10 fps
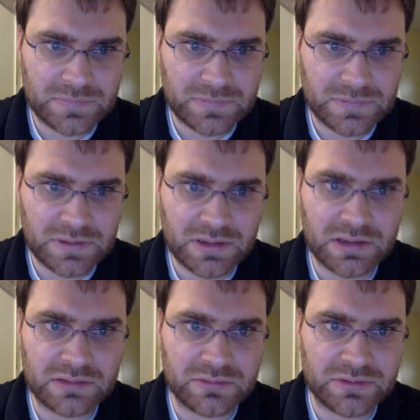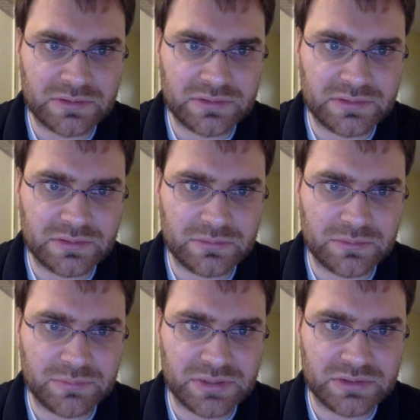Yeah, alloy steel would
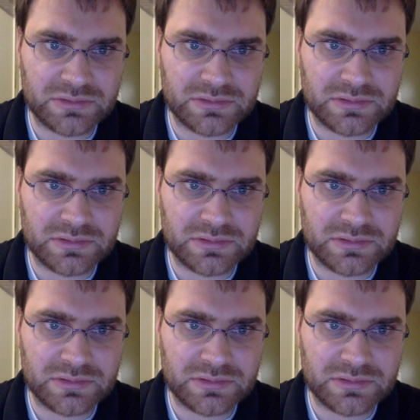be good.